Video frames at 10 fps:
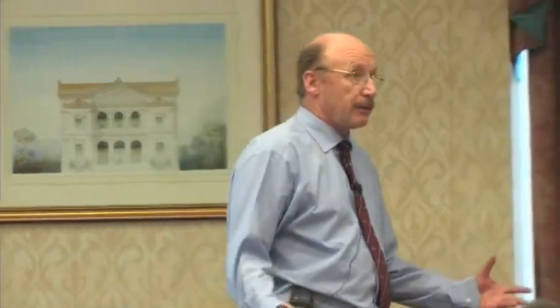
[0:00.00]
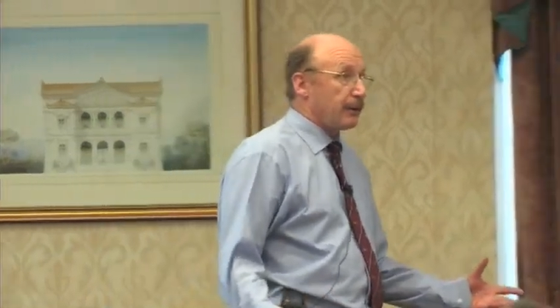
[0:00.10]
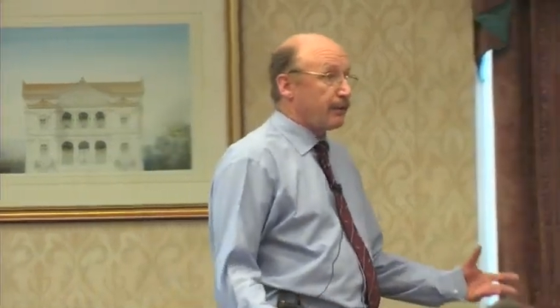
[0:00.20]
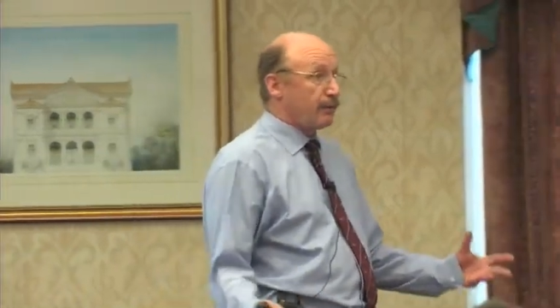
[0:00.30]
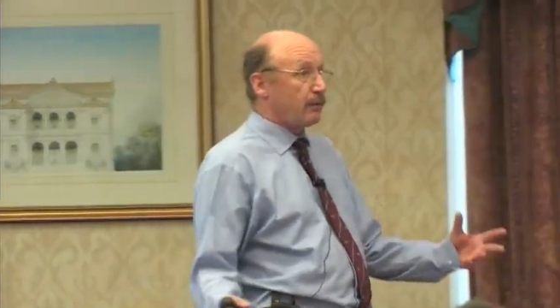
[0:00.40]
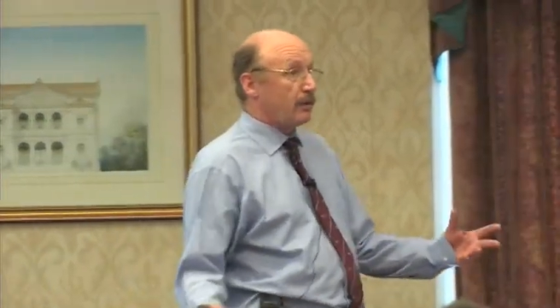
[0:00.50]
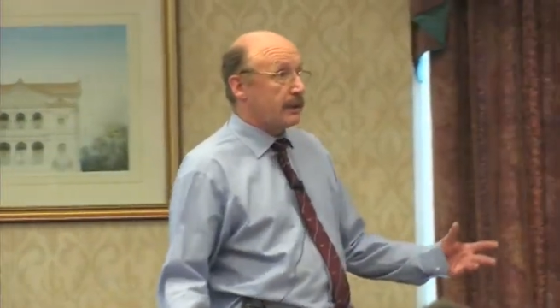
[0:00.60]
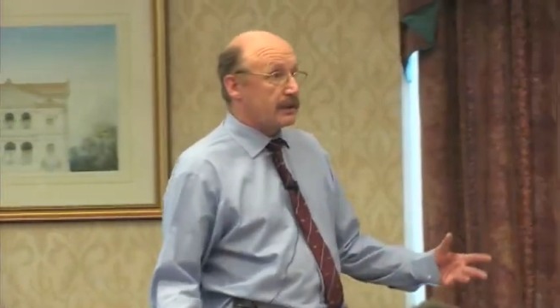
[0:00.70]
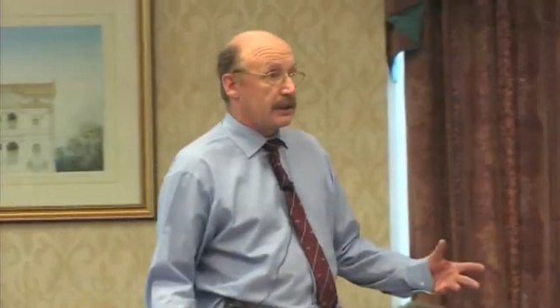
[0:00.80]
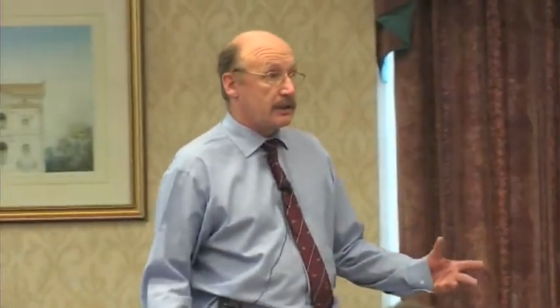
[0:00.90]
I don't know what I'm
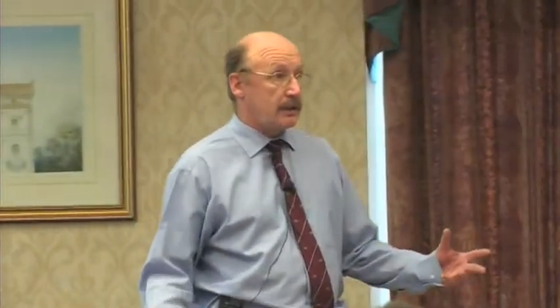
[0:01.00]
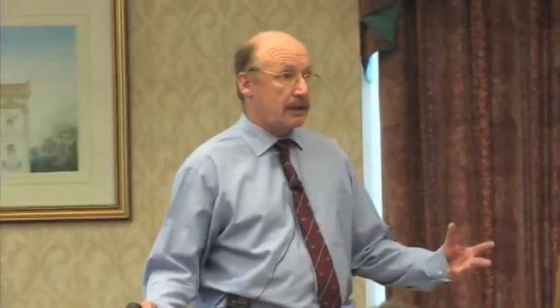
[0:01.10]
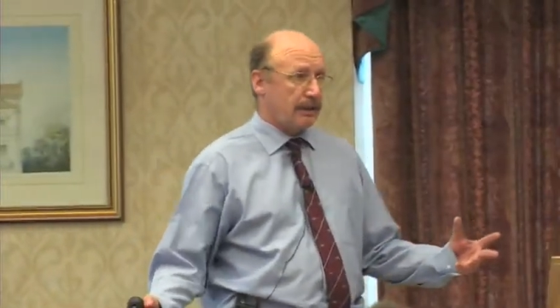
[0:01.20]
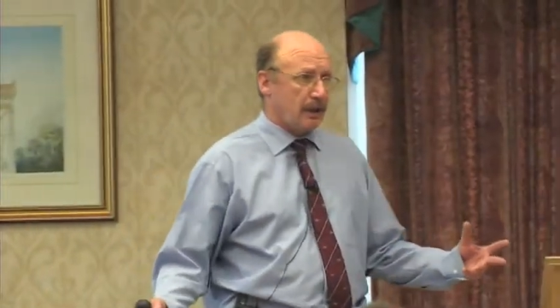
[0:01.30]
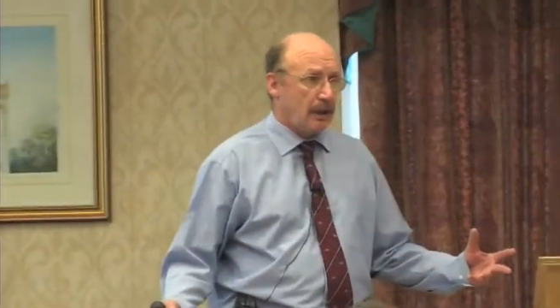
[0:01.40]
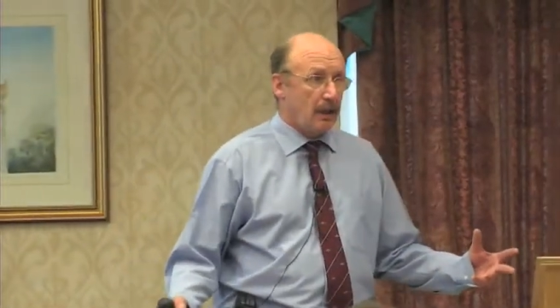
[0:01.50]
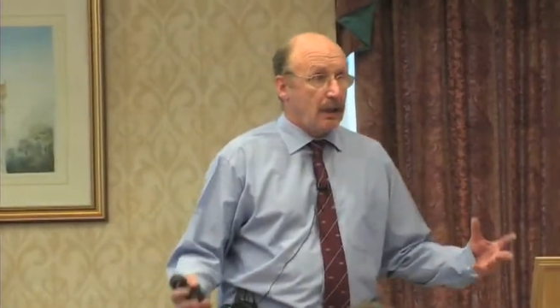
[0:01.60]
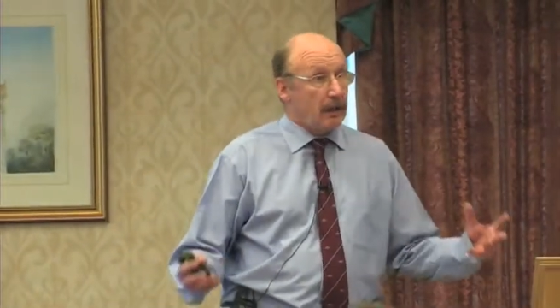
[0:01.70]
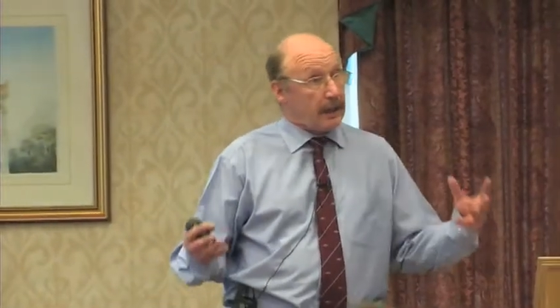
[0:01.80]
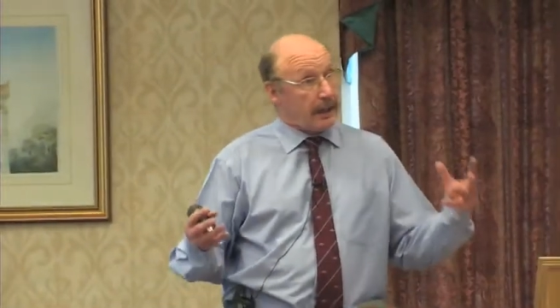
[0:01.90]
doing from one week's end to
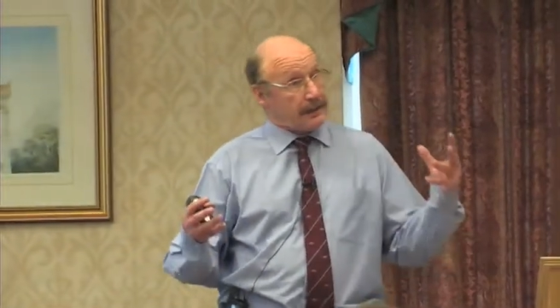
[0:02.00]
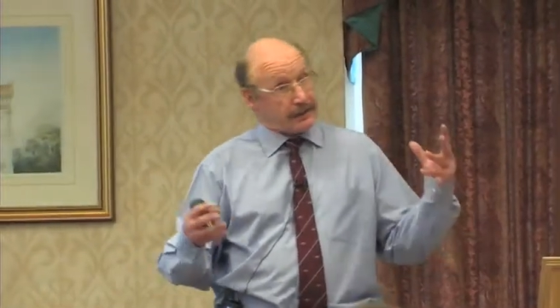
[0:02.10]
the other.